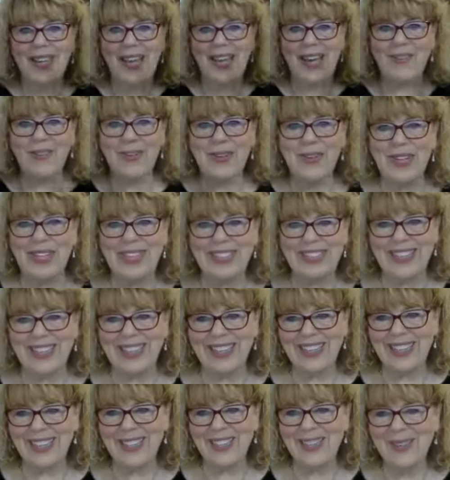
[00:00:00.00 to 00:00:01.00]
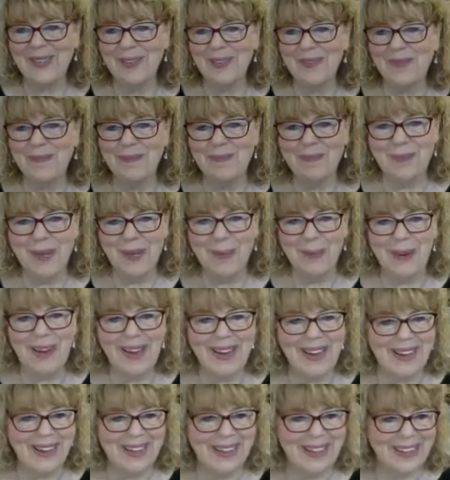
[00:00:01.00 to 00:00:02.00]
Have a great day.
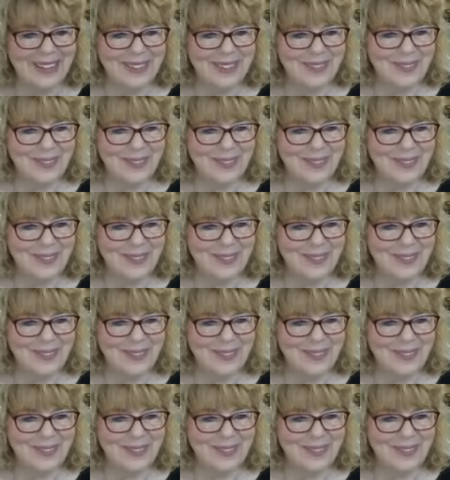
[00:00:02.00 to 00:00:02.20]
Bye-bye.